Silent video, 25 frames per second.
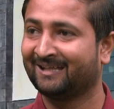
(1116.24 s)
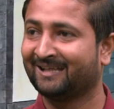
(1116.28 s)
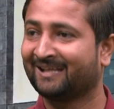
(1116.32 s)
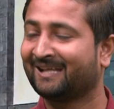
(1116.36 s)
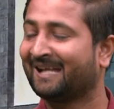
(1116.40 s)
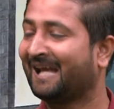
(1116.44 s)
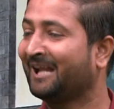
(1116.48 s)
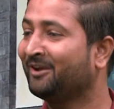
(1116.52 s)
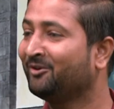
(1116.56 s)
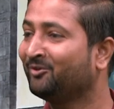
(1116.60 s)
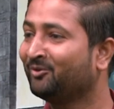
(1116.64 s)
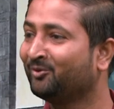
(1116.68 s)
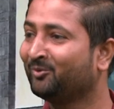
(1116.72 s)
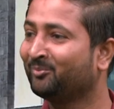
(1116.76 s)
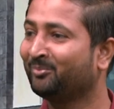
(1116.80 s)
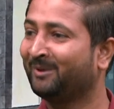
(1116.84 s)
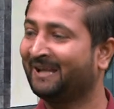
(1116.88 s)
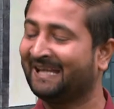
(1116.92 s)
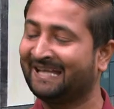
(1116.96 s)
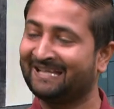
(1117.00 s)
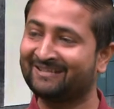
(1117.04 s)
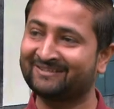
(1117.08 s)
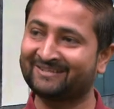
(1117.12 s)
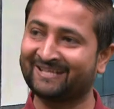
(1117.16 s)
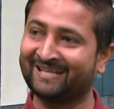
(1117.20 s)
Can you
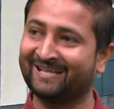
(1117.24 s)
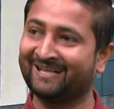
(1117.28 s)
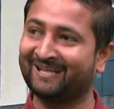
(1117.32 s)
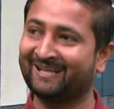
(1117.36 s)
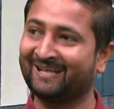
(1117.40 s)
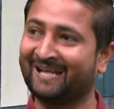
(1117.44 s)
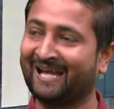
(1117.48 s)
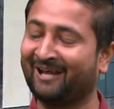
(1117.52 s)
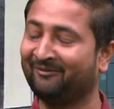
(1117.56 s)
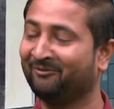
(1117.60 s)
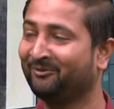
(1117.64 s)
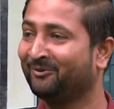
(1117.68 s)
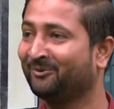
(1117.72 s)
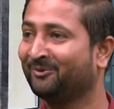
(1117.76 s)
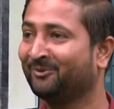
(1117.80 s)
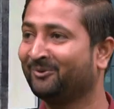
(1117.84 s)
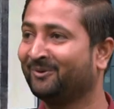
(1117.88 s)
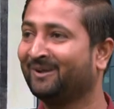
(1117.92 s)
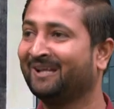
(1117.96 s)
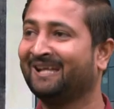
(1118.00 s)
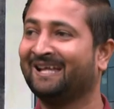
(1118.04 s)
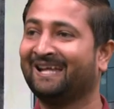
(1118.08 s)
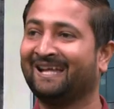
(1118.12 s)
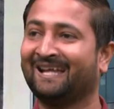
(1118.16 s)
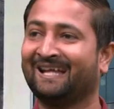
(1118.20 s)
please share, have you
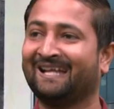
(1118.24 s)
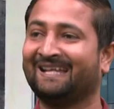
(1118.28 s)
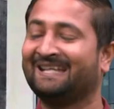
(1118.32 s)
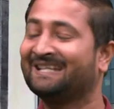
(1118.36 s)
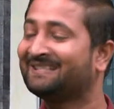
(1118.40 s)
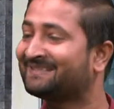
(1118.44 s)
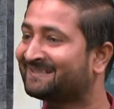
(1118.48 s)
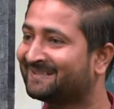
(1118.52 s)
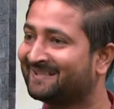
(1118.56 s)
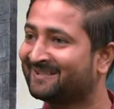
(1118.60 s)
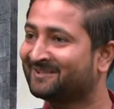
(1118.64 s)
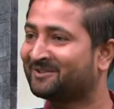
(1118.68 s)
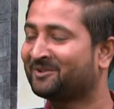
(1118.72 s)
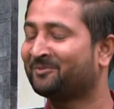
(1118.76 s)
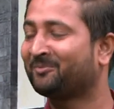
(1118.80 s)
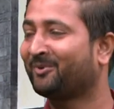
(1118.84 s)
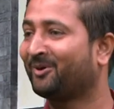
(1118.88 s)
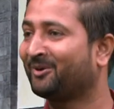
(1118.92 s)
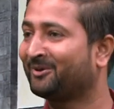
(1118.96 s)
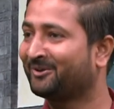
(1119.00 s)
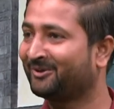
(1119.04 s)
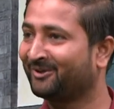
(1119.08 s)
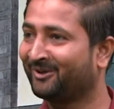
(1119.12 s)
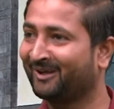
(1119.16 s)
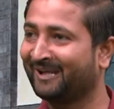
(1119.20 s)
discussed
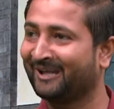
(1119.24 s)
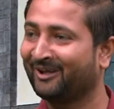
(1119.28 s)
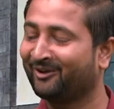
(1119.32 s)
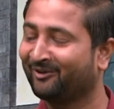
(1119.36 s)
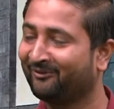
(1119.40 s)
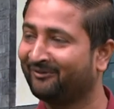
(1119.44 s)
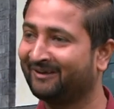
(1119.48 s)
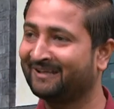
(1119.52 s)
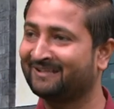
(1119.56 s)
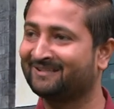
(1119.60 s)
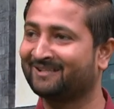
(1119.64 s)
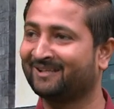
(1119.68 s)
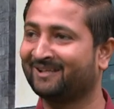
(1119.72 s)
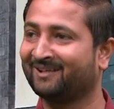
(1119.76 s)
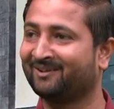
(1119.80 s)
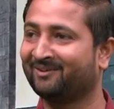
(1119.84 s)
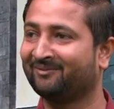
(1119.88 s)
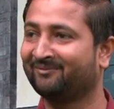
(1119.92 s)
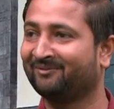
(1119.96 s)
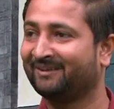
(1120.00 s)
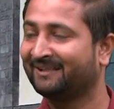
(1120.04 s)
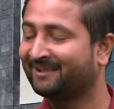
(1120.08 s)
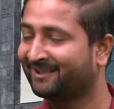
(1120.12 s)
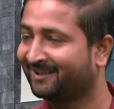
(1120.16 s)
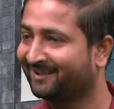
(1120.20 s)
about your innovation
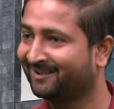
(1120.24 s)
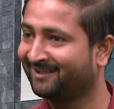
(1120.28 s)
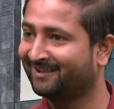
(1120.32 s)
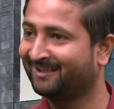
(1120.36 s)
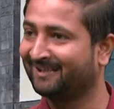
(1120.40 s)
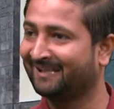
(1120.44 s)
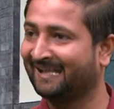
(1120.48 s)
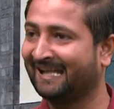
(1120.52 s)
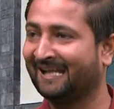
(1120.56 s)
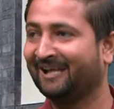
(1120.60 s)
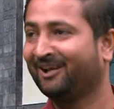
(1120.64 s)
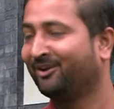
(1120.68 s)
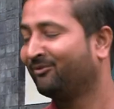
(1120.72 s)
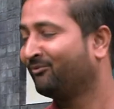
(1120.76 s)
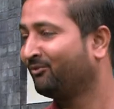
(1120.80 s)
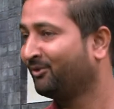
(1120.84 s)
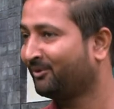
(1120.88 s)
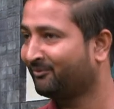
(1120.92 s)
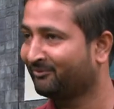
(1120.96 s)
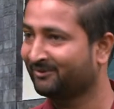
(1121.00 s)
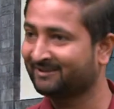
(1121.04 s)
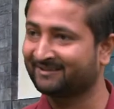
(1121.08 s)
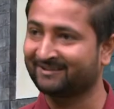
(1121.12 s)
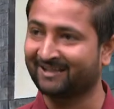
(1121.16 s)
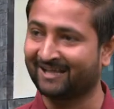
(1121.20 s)
with her and
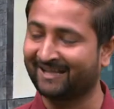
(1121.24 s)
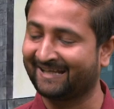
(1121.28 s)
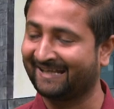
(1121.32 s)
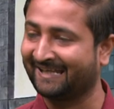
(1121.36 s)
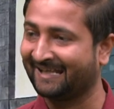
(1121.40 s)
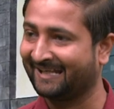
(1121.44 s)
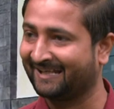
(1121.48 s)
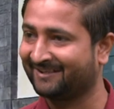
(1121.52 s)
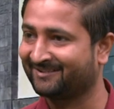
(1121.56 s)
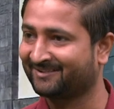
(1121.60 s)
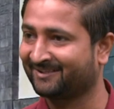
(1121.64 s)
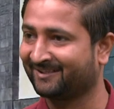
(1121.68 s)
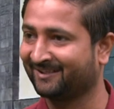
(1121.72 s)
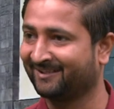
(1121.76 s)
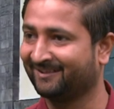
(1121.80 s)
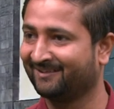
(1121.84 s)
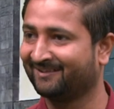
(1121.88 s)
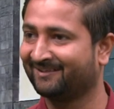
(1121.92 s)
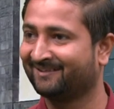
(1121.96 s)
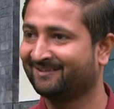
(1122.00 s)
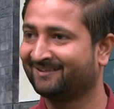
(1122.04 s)
what was her reaction?